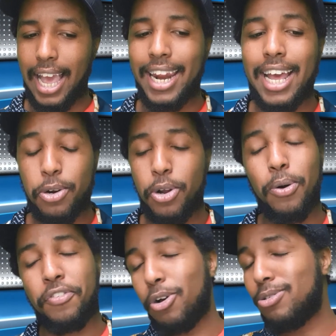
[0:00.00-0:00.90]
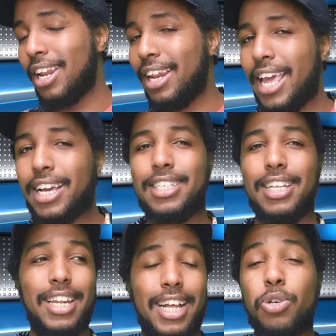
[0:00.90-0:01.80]
And I don't know if he goes to the Lakers and
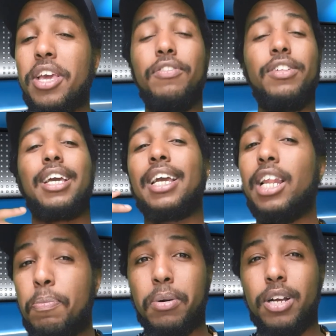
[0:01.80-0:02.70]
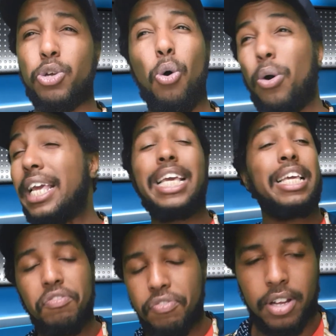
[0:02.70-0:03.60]
the Nets, or even the Clippers, or
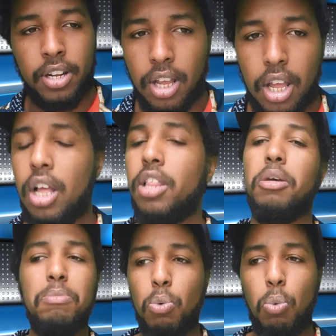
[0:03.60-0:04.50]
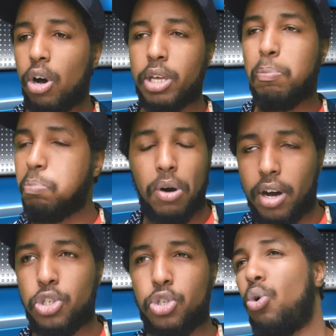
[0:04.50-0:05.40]
even the Milwaukee
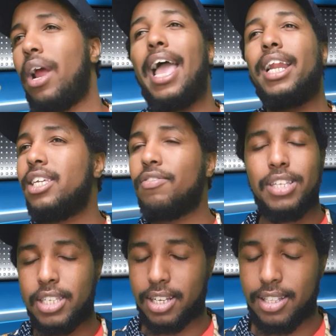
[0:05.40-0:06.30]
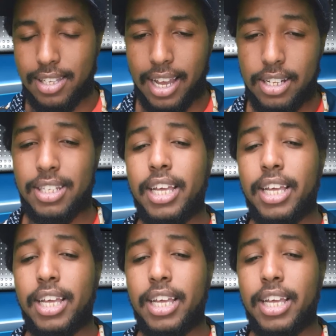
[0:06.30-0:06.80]
Bucks, or any of these contenders.